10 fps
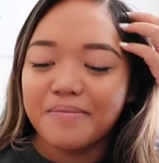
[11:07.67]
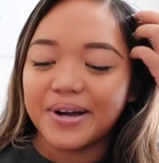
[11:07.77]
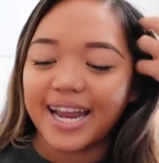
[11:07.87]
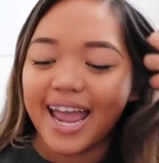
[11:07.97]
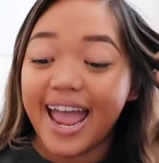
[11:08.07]

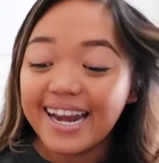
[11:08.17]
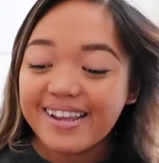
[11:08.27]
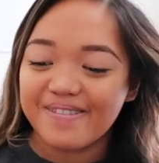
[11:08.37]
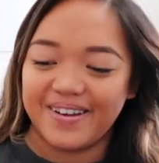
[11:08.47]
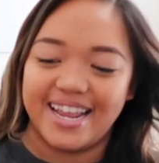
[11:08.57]
But
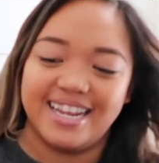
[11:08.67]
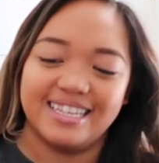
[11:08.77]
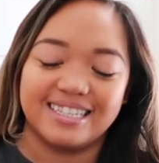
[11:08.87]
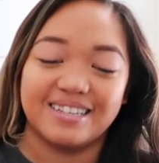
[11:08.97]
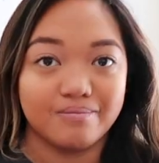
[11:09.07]

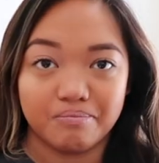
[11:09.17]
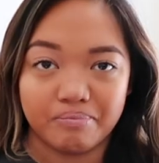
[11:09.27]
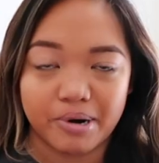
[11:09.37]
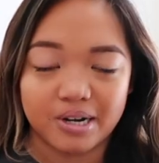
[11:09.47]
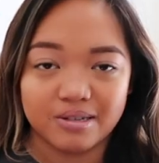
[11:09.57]
anyways,
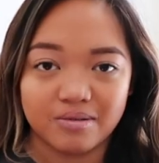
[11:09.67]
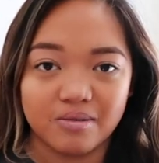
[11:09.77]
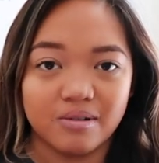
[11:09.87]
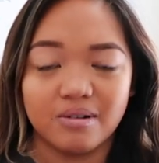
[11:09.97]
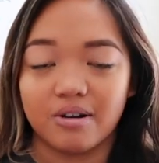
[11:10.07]
party
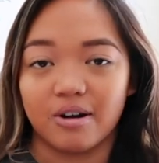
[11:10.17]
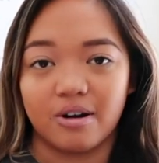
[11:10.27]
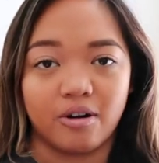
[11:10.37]
school